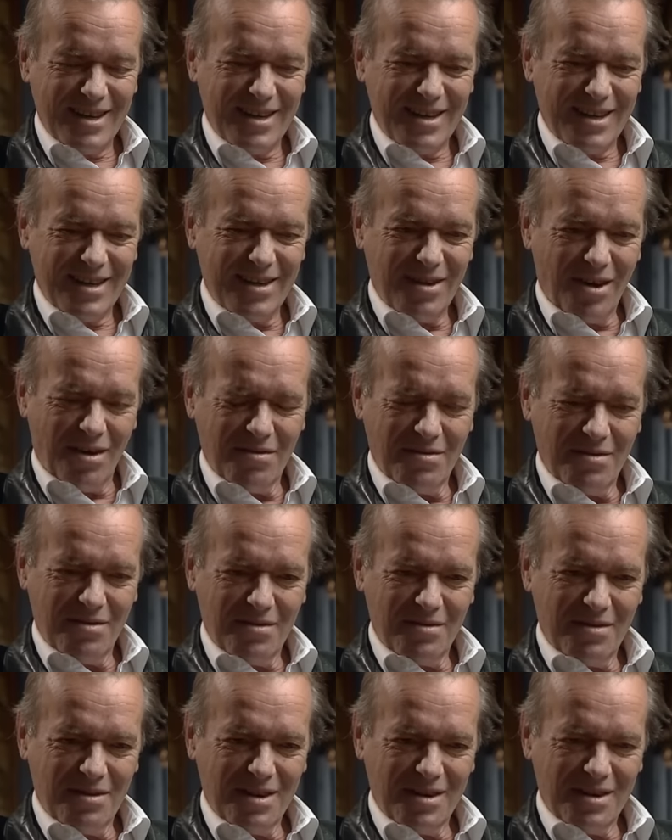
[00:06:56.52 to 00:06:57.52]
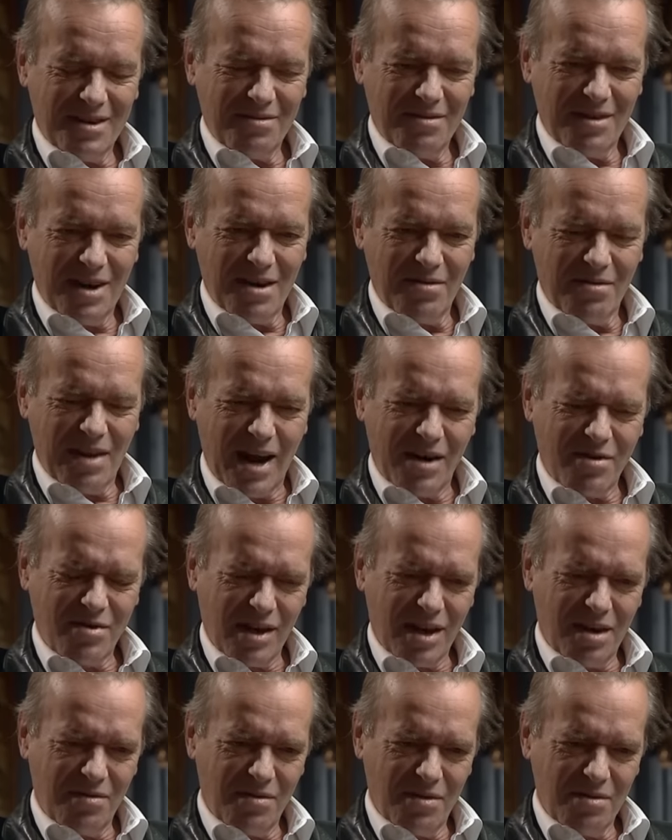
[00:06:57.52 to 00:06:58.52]
Not very
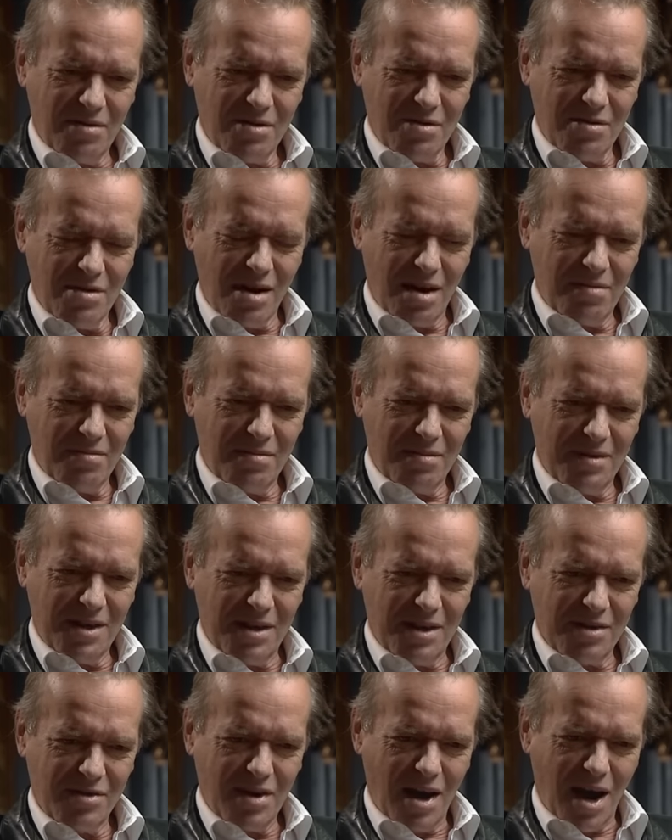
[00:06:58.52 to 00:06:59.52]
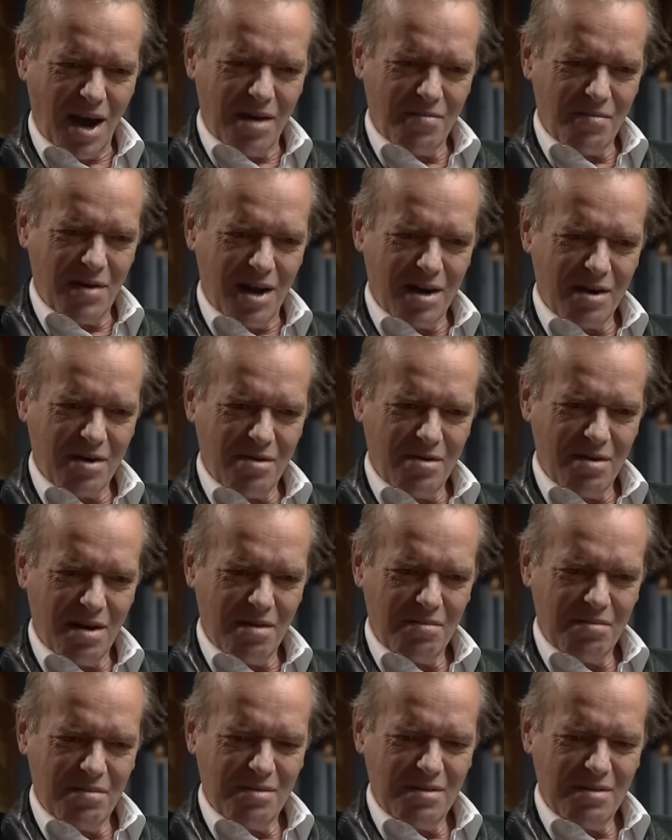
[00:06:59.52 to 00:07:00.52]
flattering if you grew up in the time I grew up.